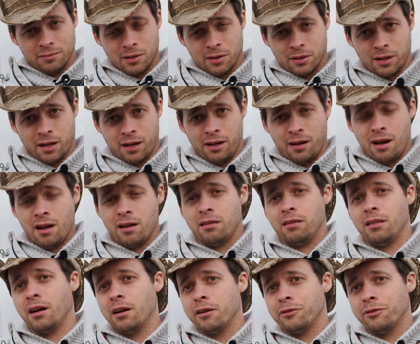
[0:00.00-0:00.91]
okay,
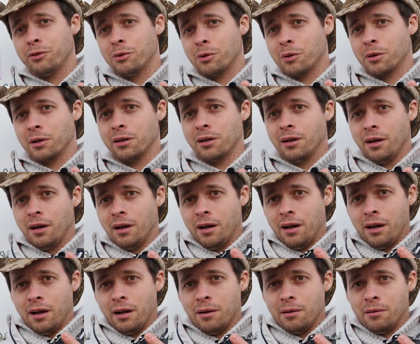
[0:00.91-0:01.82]
and therefore
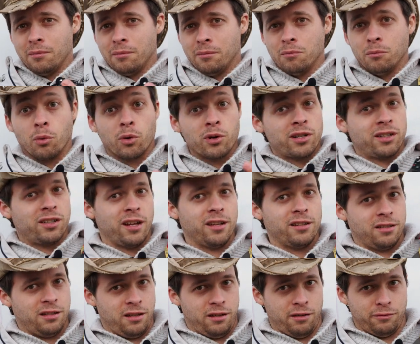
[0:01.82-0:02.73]
more
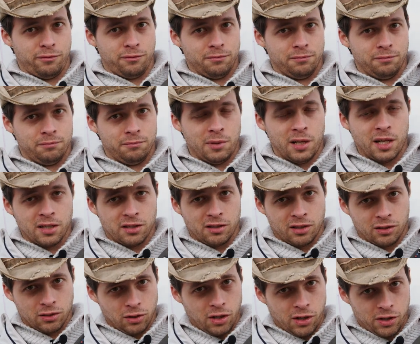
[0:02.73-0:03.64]
sensitive because
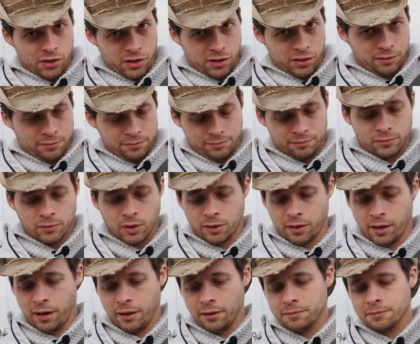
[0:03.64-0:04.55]
they're larger, all
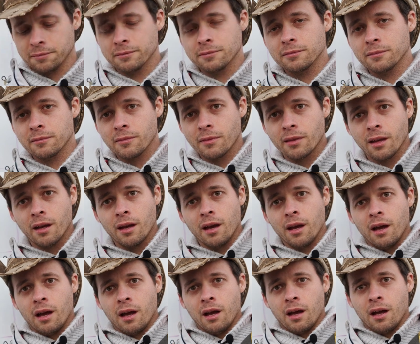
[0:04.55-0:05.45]
right?
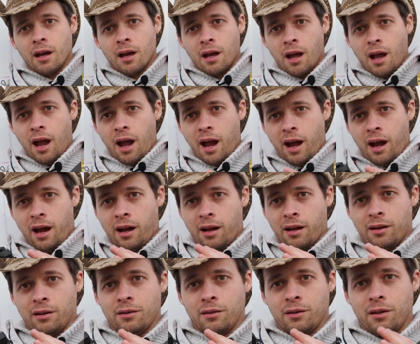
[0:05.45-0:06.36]

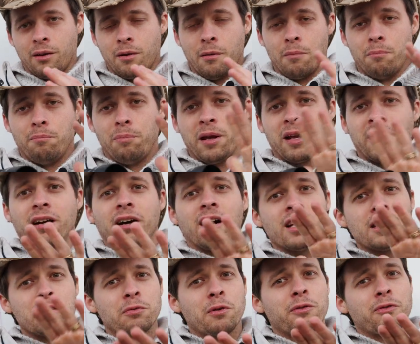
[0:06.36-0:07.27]
And
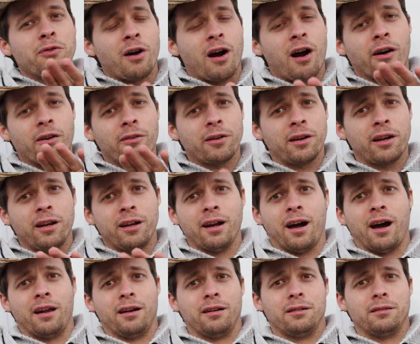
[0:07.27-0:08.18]
because we've already
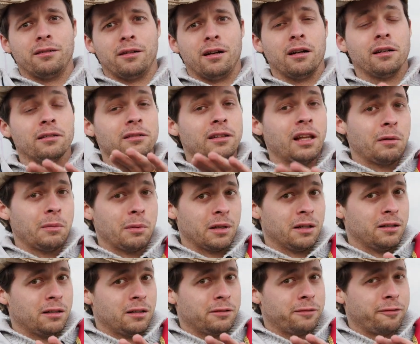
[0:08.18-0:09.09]
got a
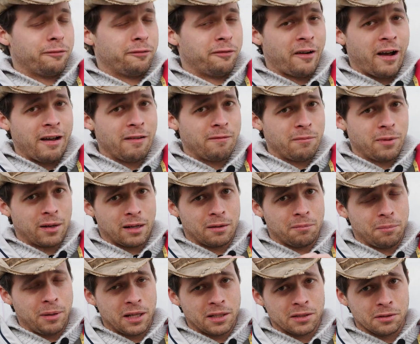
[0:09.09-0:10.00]
limit of 5
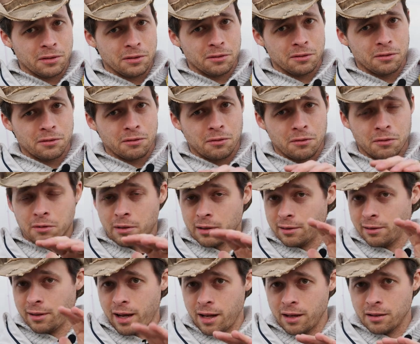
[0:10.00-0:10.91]
megapixels to
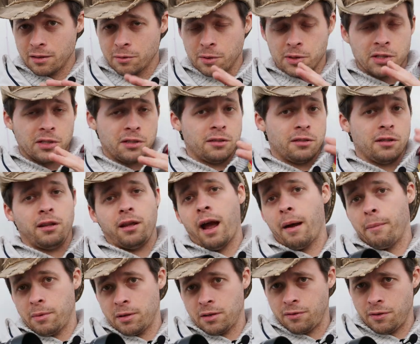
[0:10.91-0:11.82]
our lens, which is the
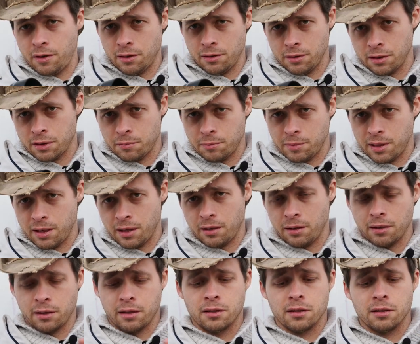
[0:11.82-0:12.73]
atmosphere in this
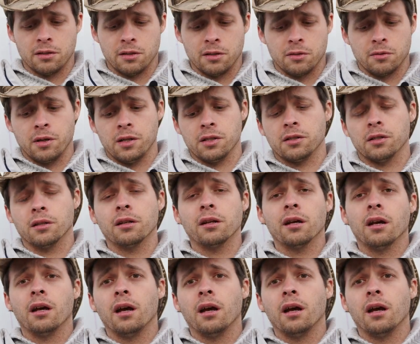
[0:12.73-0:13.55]
particular situation.